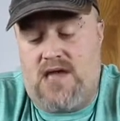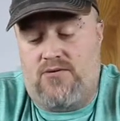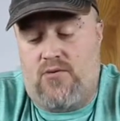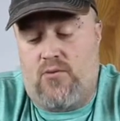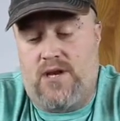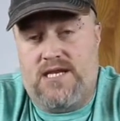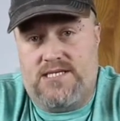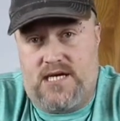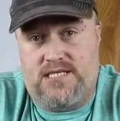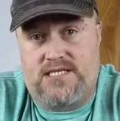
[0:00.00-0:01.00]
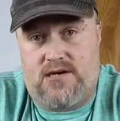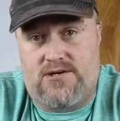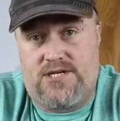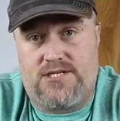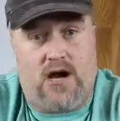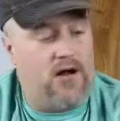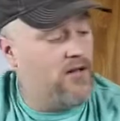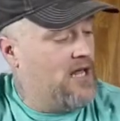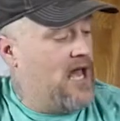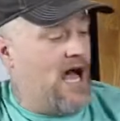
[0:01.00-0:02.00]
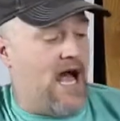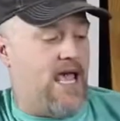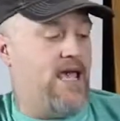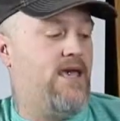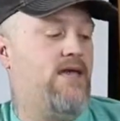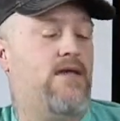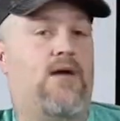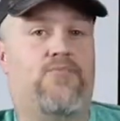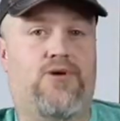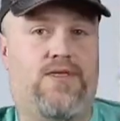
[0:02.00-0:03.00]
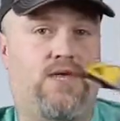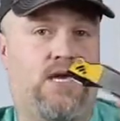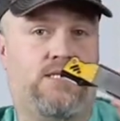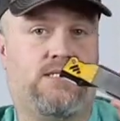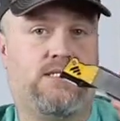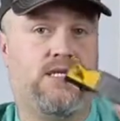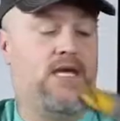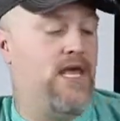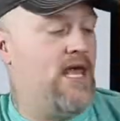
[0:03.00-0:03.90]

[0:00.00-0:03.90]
and when it does start to dull, I hit it up with this